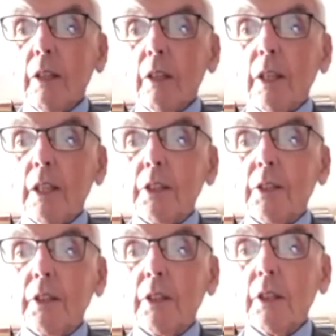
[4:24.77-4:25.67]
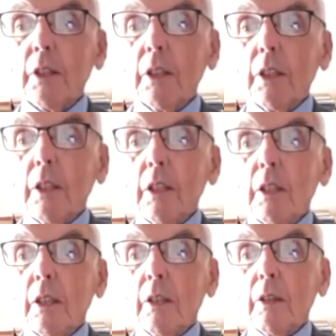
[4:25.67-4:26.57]
that
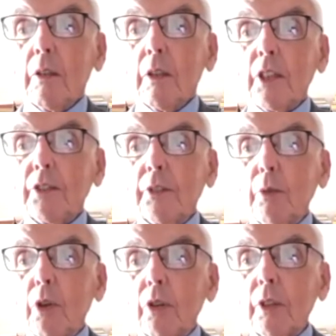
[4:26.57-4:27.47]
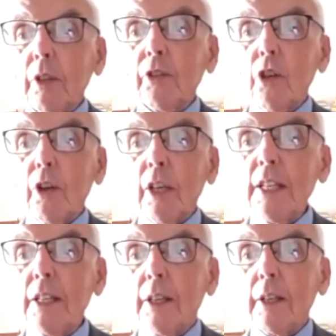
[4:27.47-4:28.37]
it's what is our
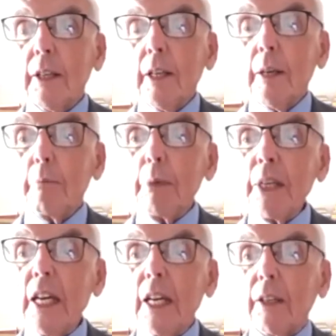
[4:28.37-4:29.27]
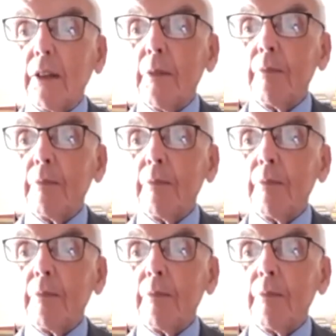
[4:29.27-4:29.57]
inner being?